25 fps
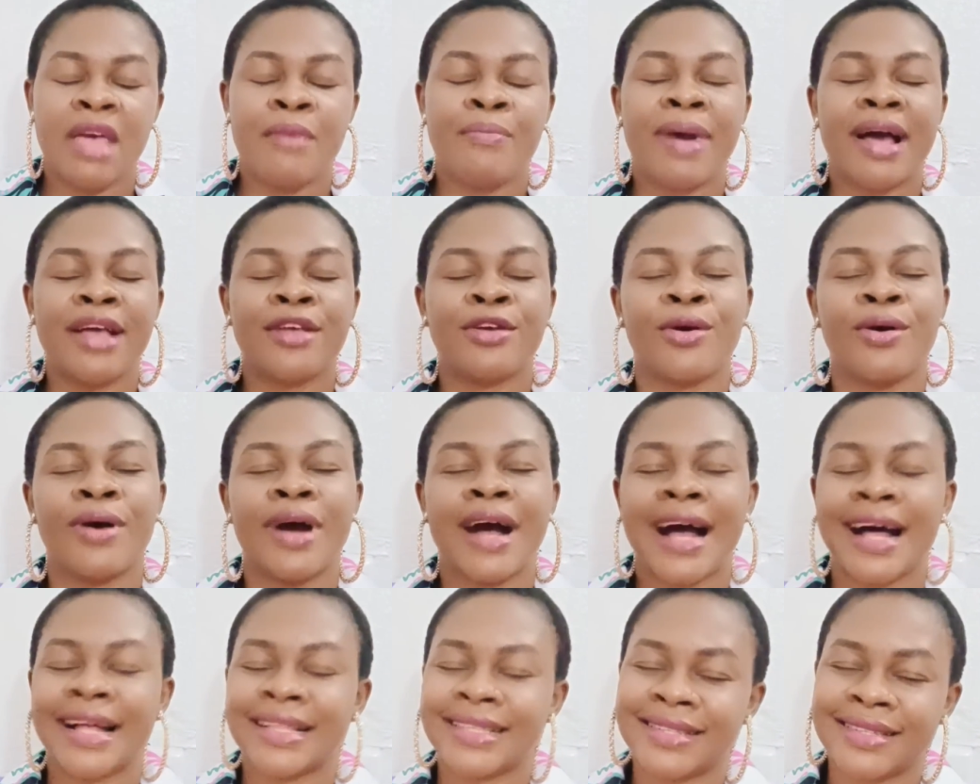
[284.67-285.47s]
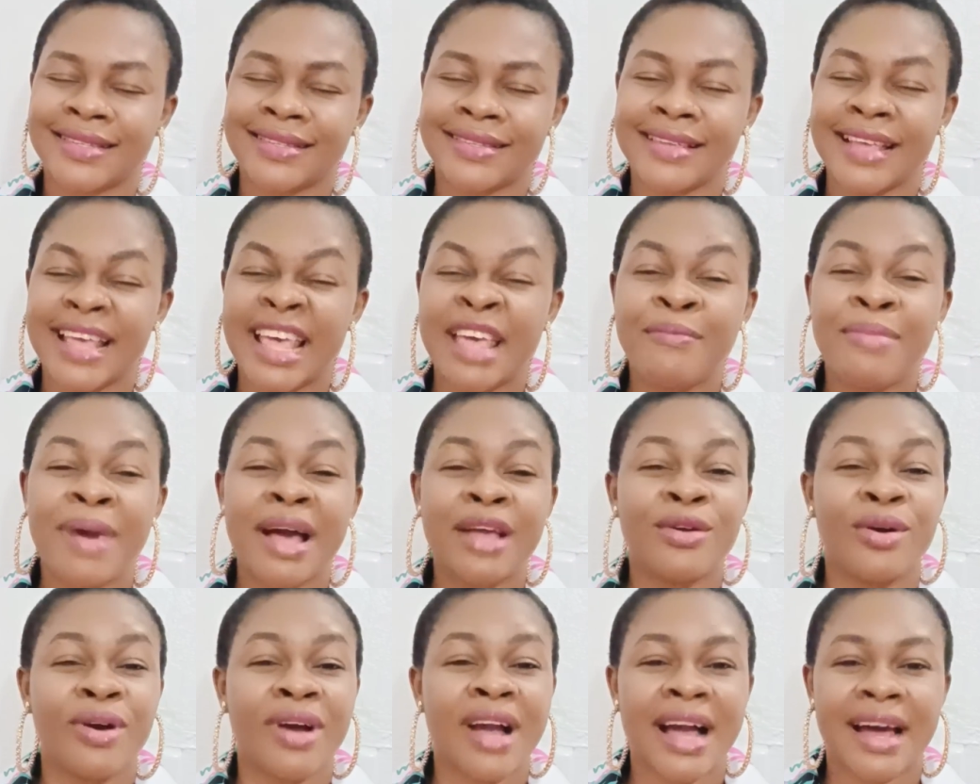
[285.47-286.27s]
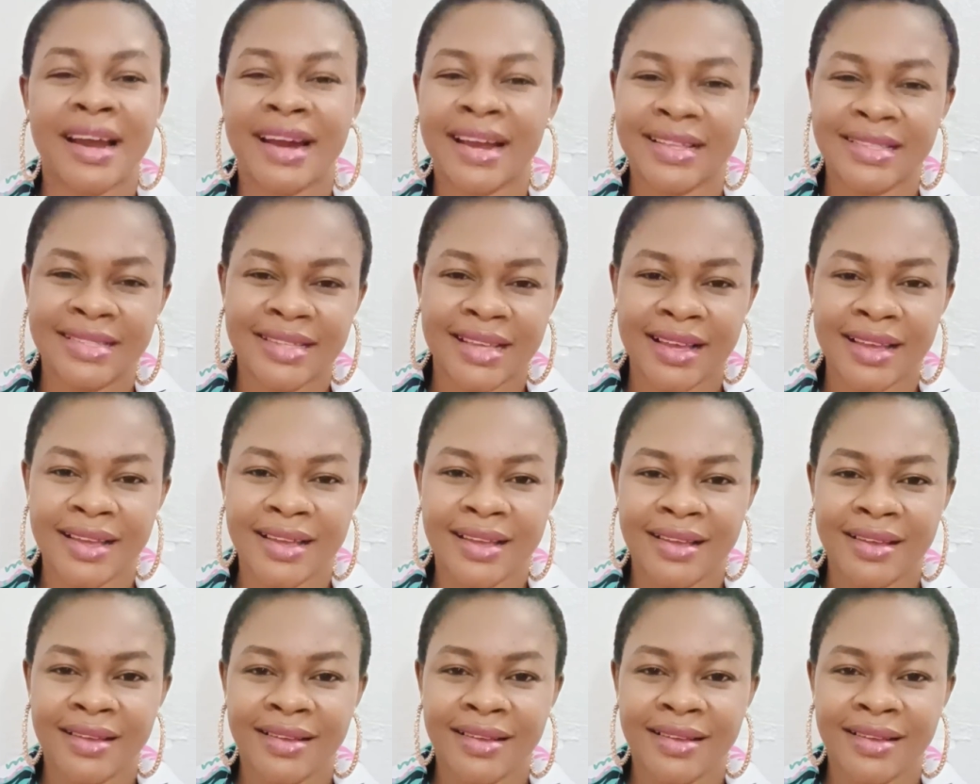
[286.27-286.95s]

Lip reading: about your heart, about your character.